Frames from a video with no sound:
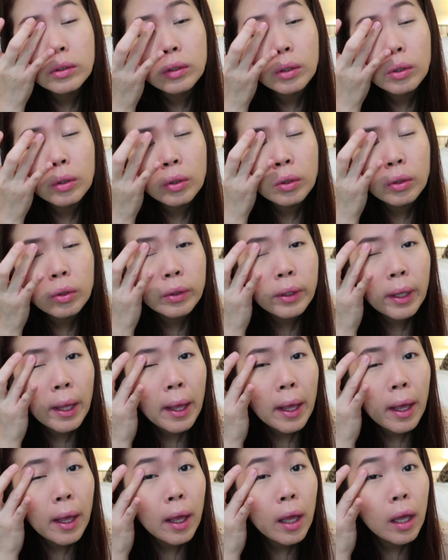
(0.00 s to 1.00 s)
so
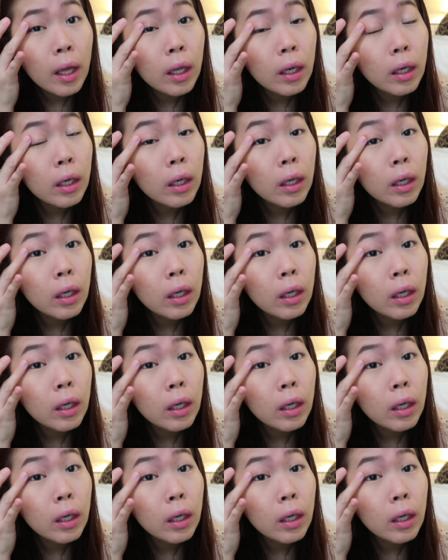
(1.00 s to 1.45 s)
that